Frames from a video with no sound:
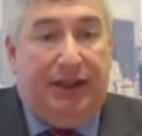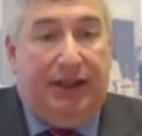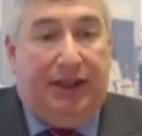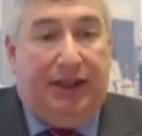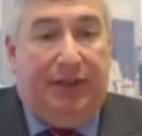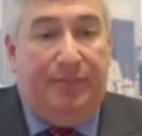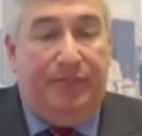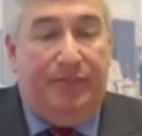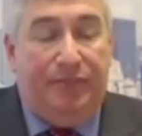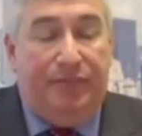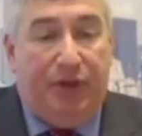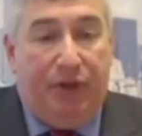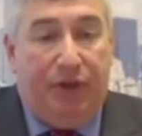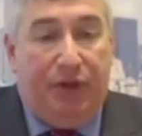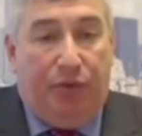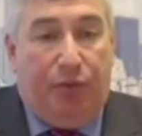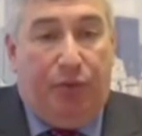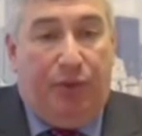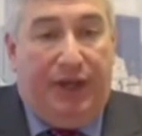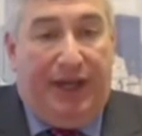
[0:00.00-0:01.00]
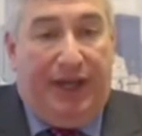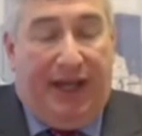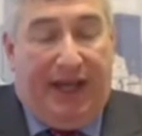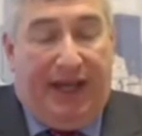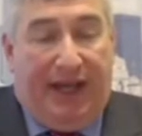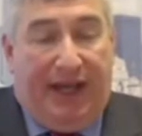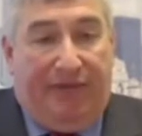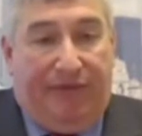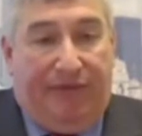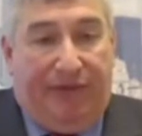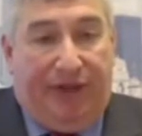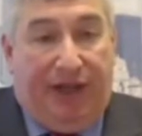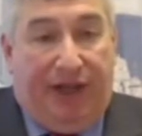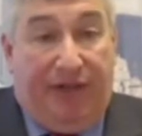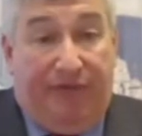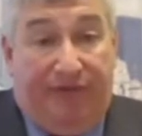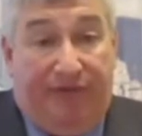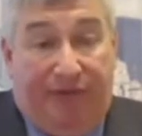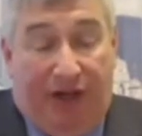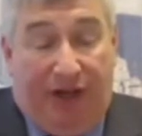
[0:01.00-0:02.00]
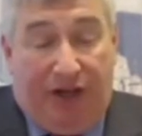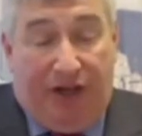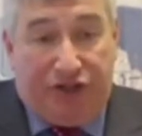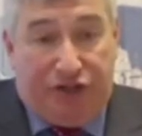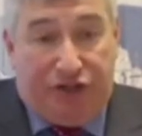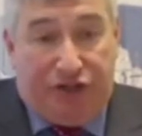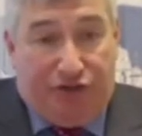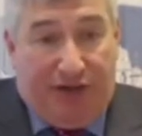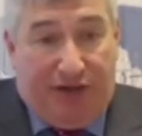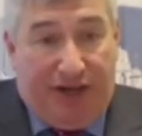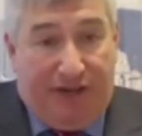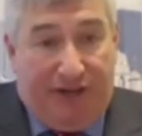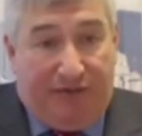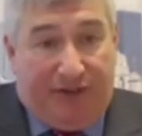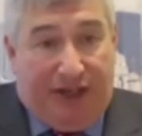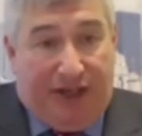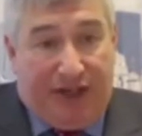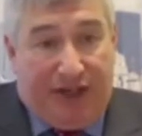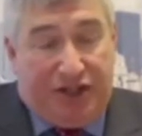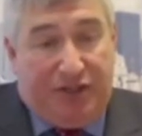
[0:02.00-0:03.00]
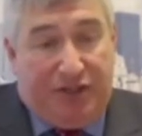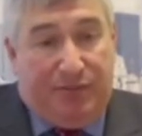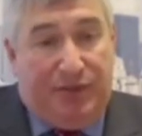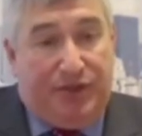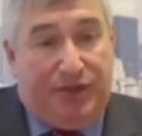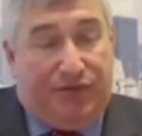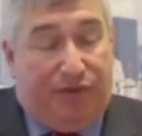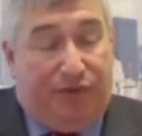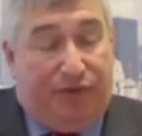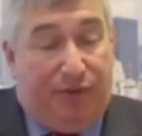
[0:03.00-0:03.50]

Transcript: Um, We have a vast array of customers,